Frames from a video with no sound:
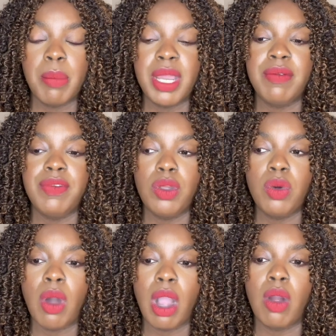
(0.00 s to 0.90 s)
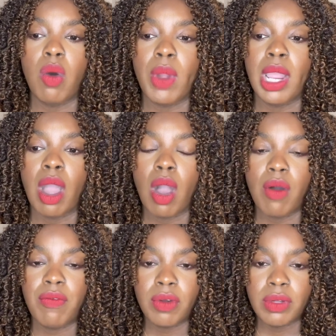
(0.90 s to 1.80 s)
But if you are going
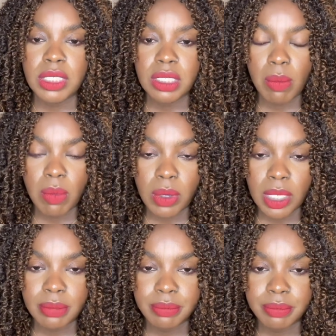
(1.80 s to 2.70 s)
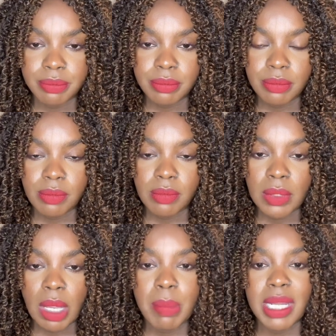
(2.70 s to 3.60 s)
off on someone
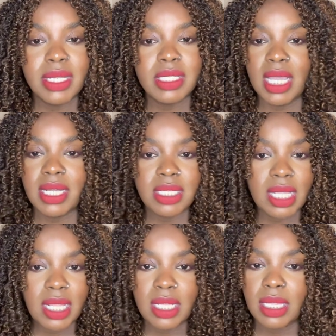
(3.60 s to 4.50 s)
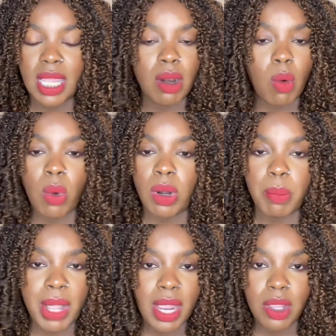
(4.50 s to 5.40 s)
because they said that they don't want
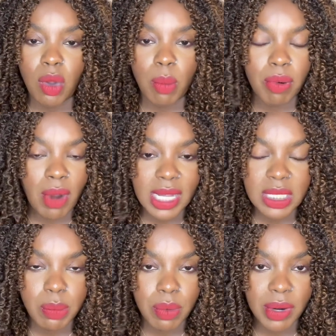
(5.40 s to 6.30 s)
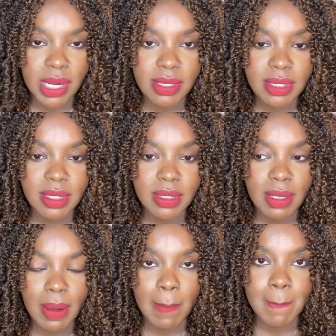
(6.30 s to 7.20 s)
to pay your price point,